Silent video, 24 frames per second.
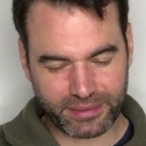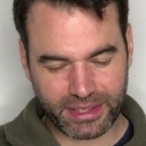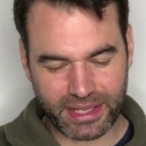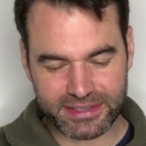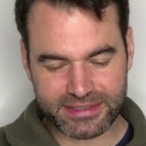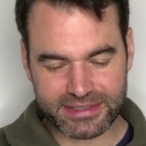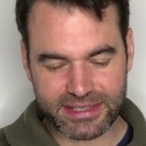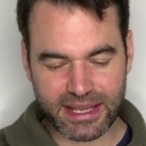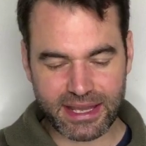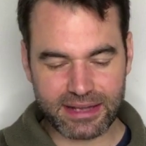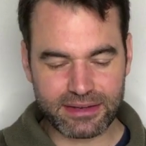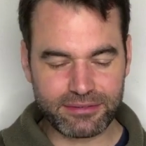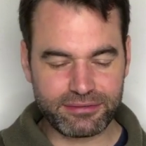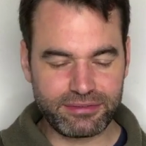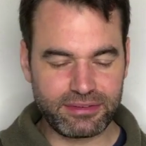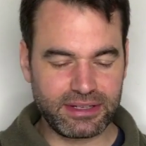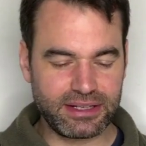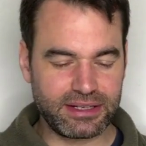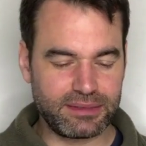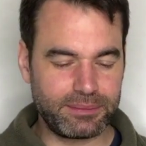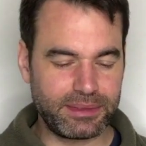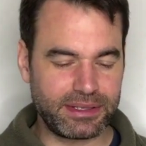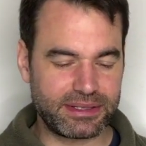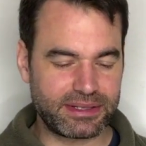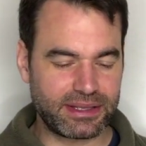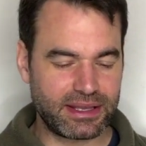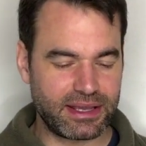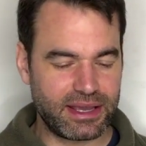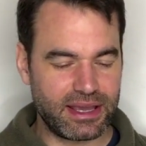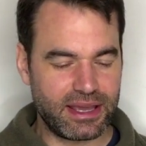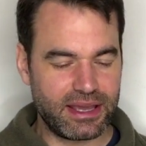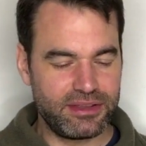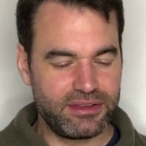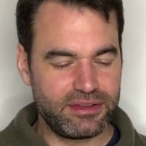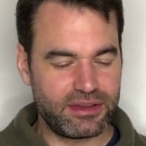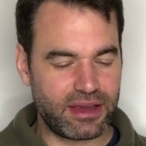It's kind of a little bit,
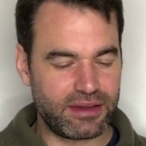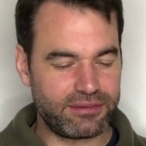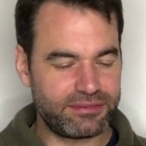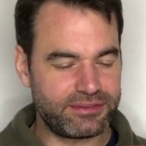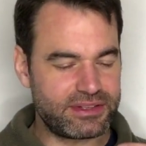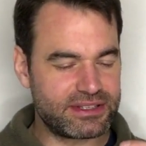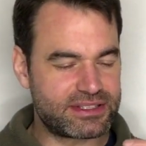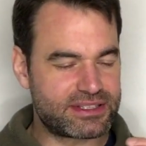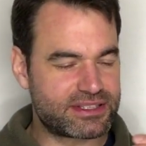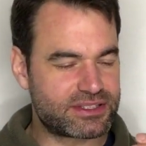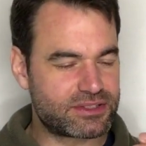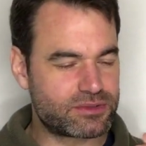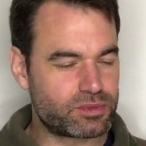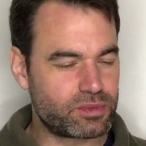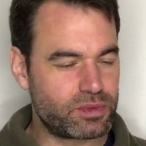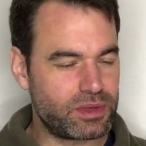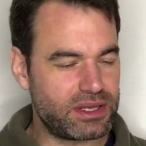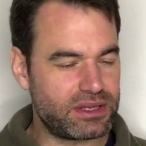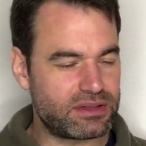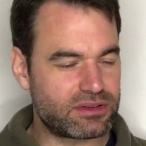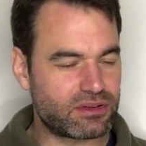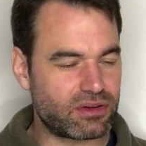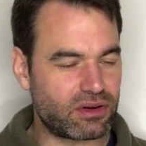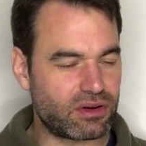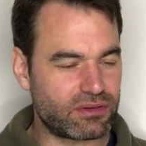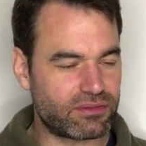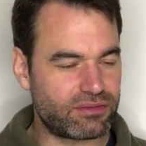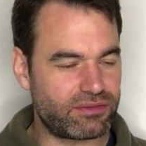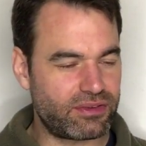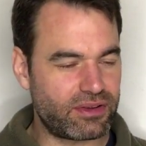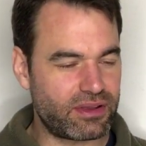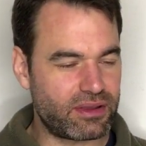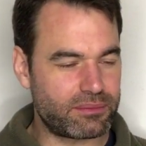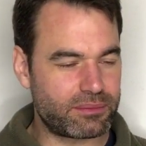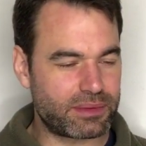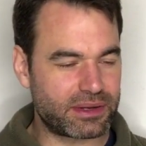you have this sweet corn
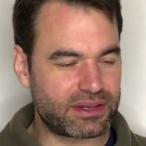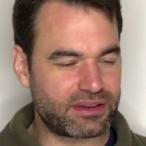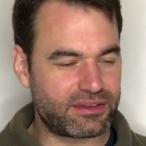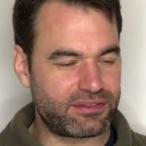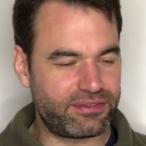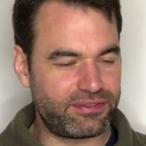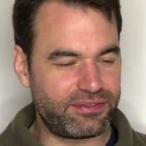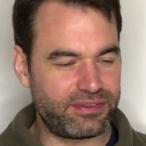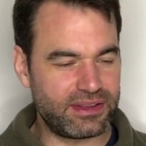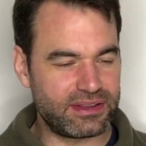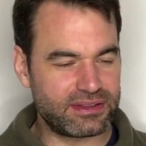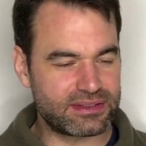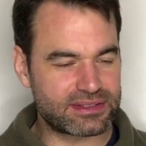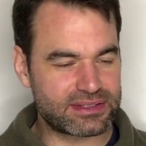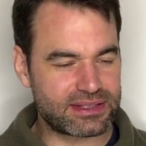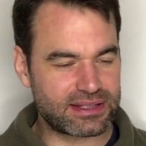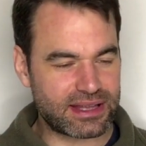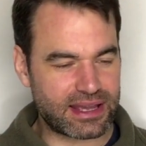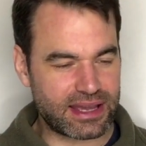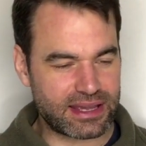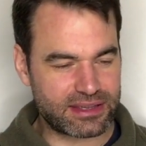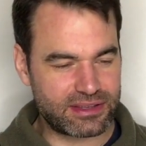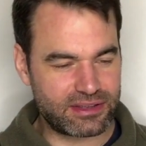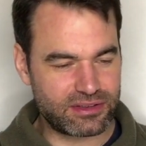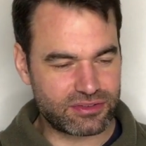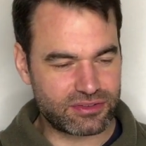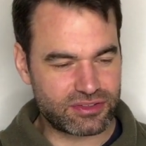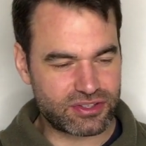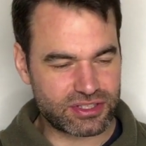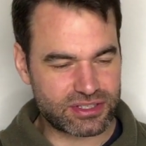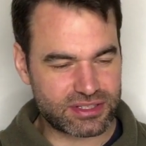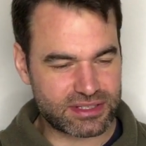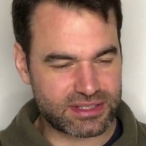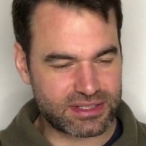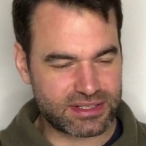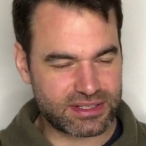flavor, but it feels like you
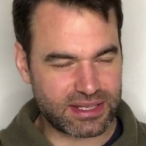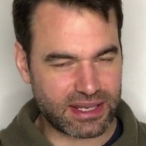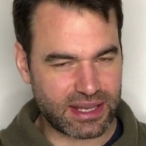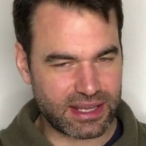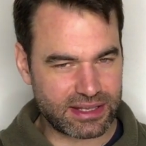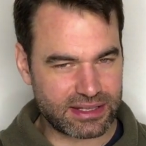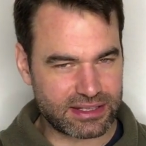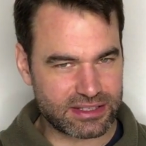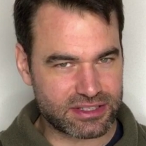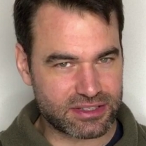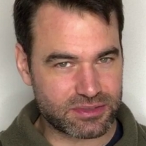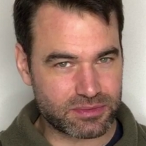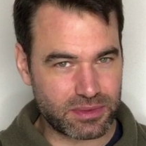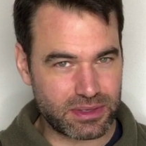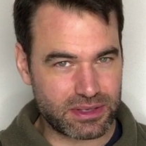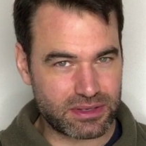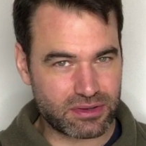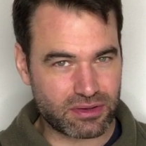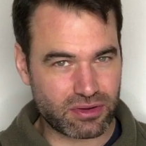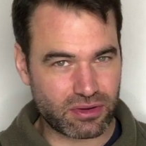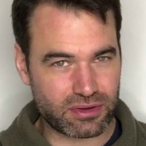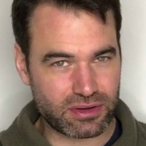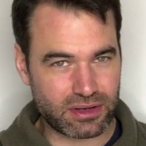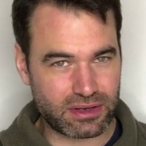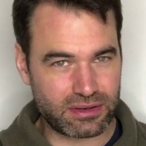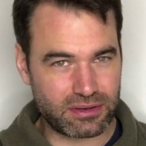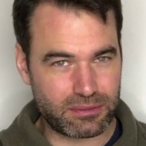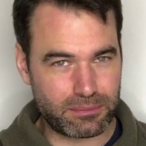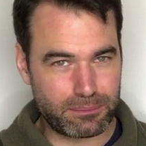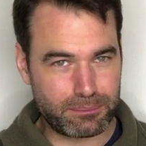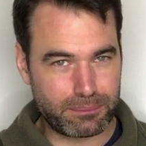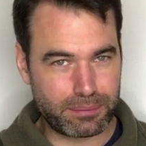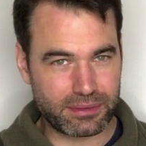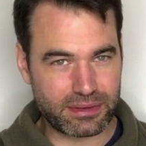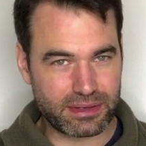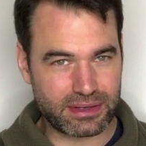just take the sweet corn and you
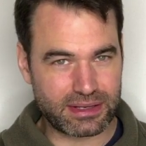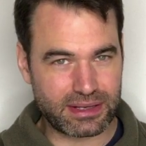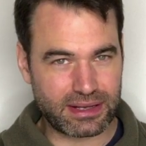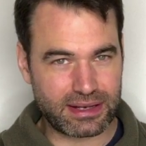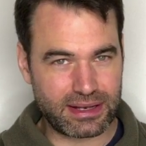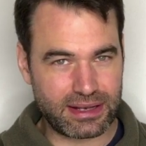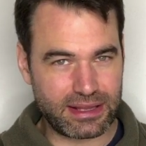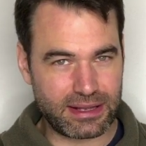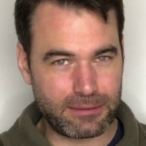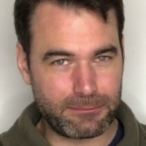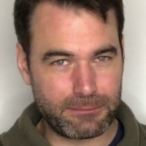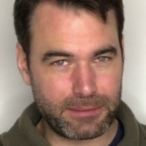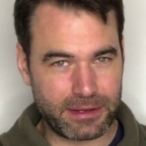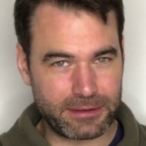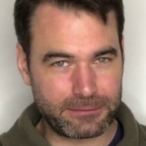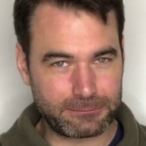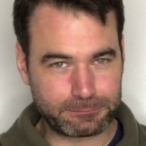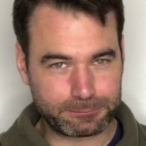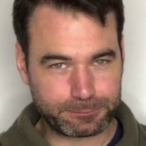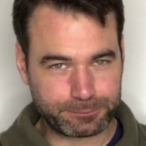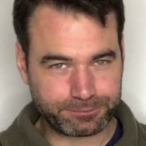put it a little bit